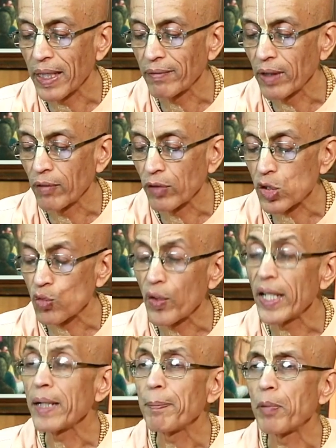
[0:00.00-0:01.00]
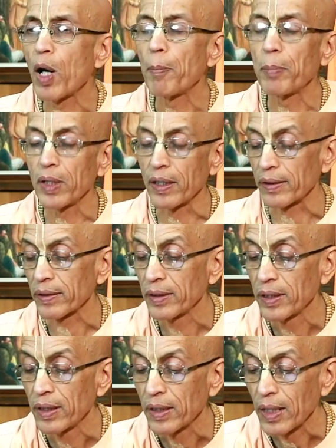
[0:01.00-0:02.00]
Deva was very popular
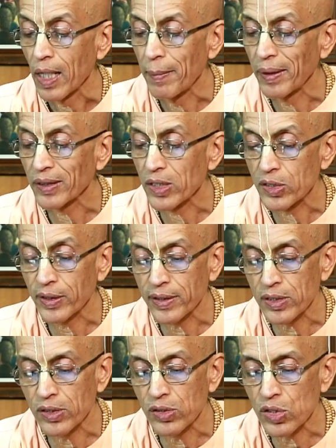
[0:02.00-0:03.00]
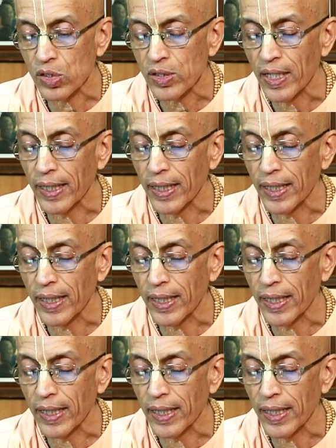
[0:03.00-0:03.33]
among the citizens